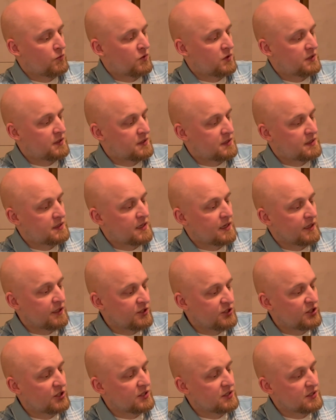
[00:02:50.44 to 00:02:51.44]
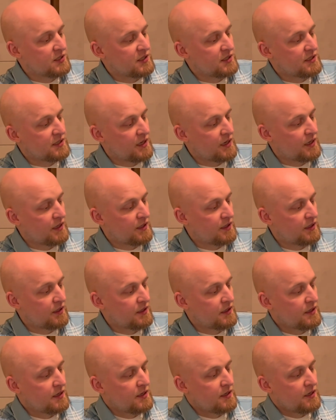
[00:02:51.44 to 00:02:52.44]
ones that just contained
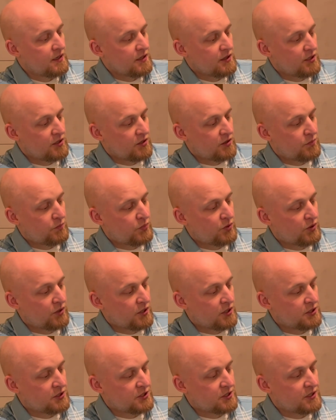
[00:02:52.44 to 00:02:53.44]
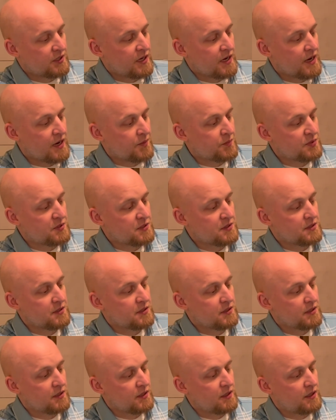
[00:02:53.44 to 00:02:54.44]
the percussion caps
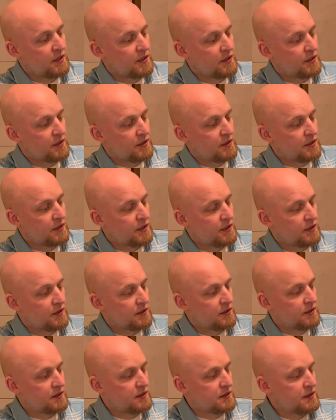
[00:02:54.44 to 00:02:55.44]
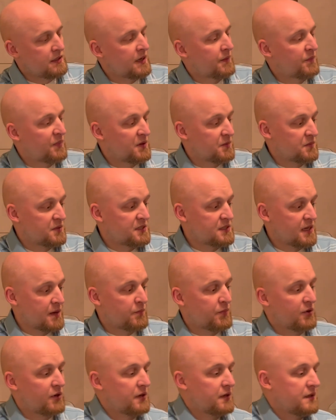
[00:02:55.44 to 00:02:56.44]
and kept them
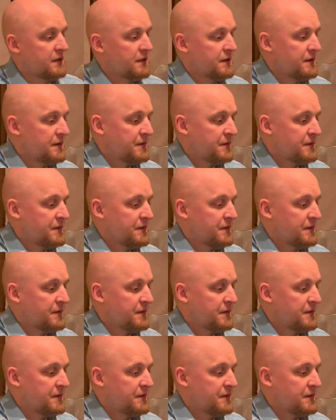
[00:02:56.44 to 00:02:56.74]
separate.